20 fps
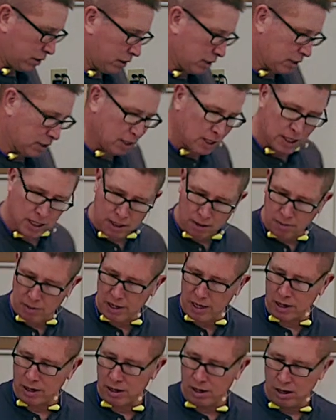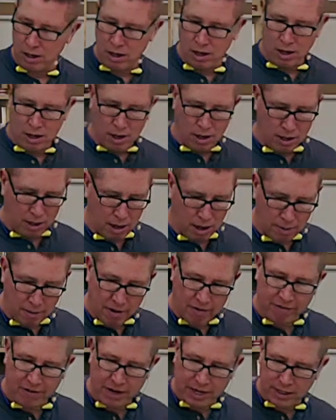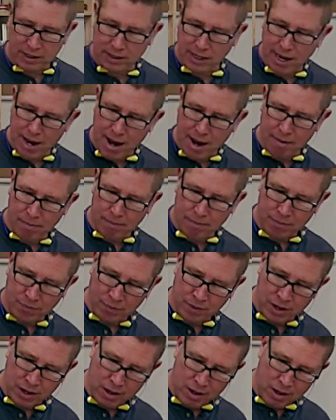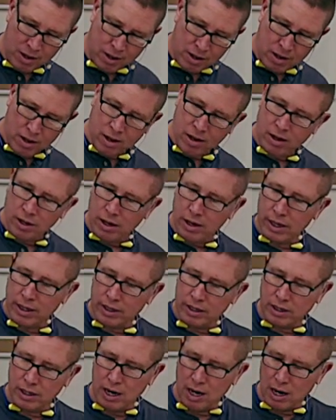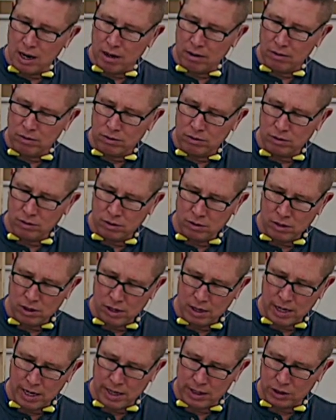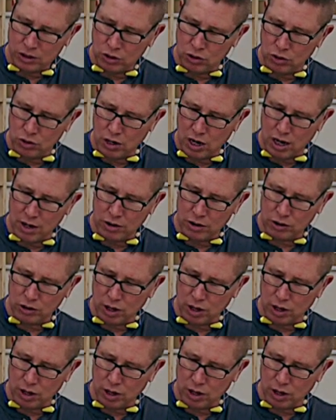doesn't need to be. Now my fast cap, it has two cutters